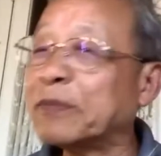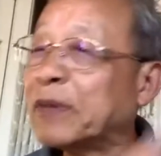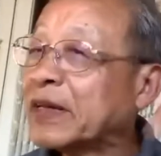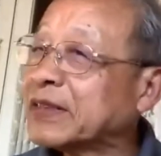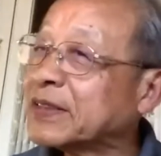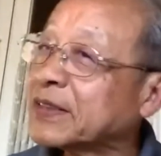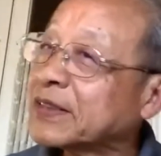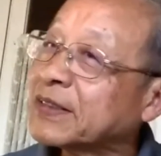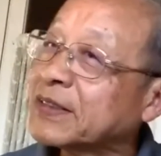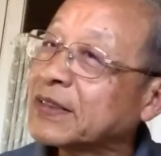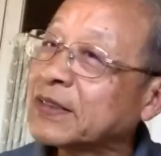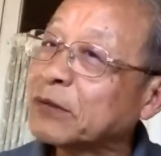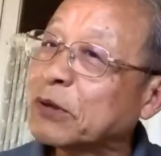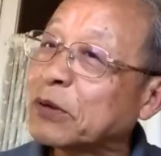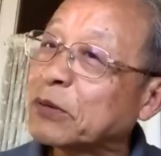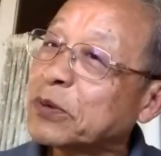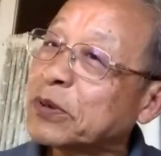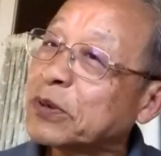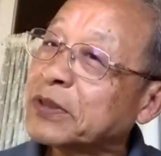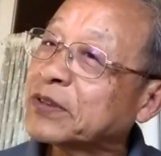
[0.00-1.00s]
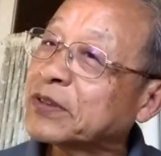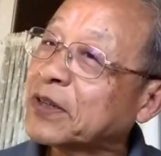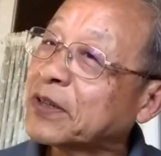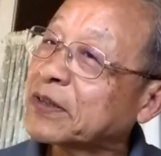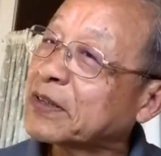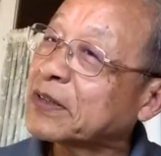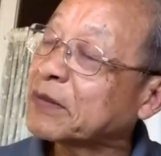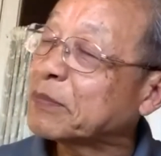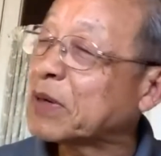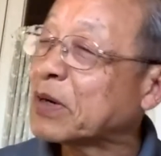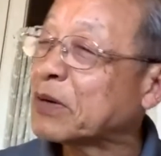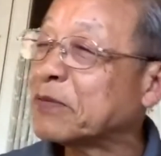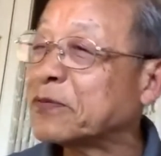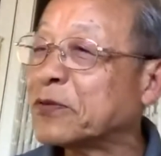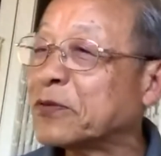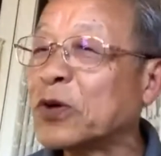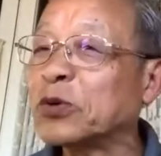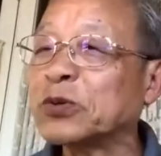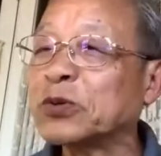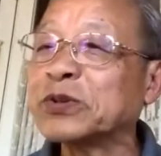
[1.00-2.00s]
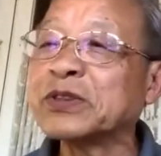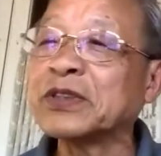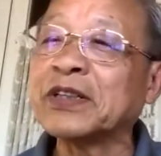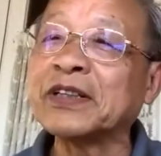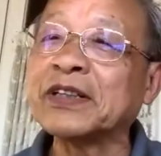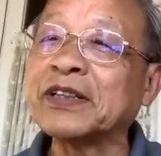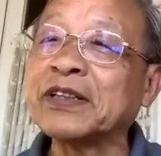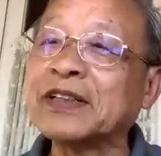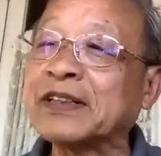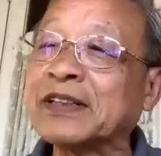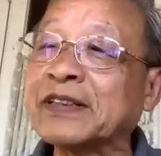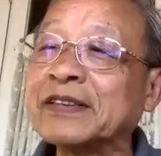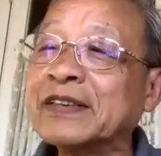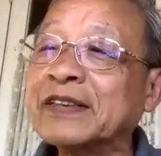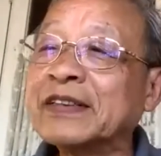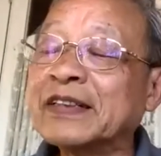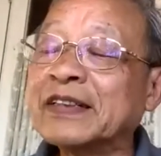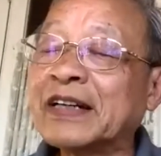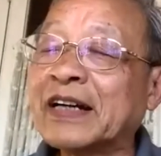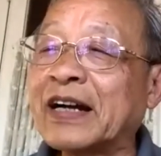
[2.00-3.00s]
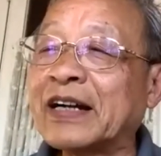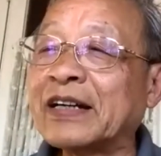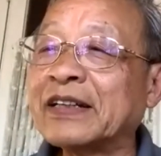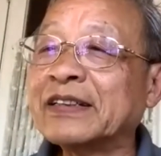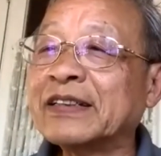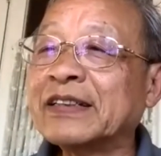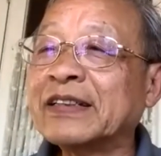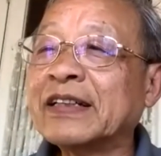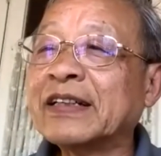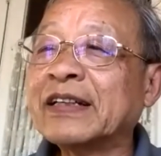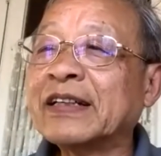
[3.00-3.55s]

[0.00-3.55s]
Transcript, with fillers: basically when we were talking about vote, I